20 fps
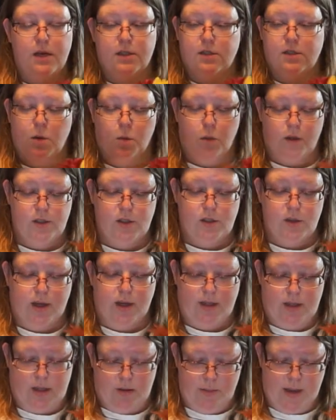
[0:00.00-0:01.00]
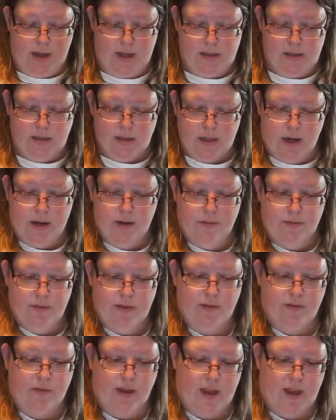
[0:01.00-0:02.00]
So once you get them inside of
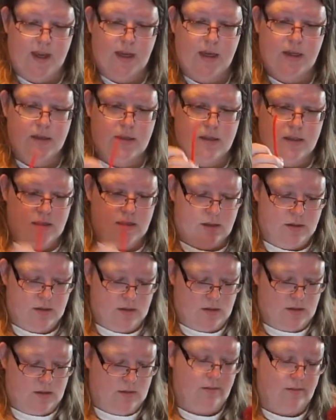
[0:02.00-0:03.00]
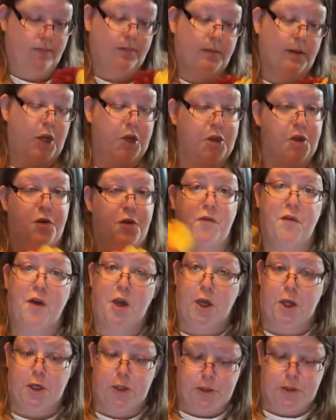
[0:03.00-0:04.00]
the vase,
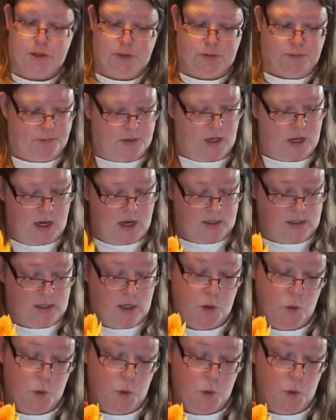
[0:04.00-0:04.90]
it's not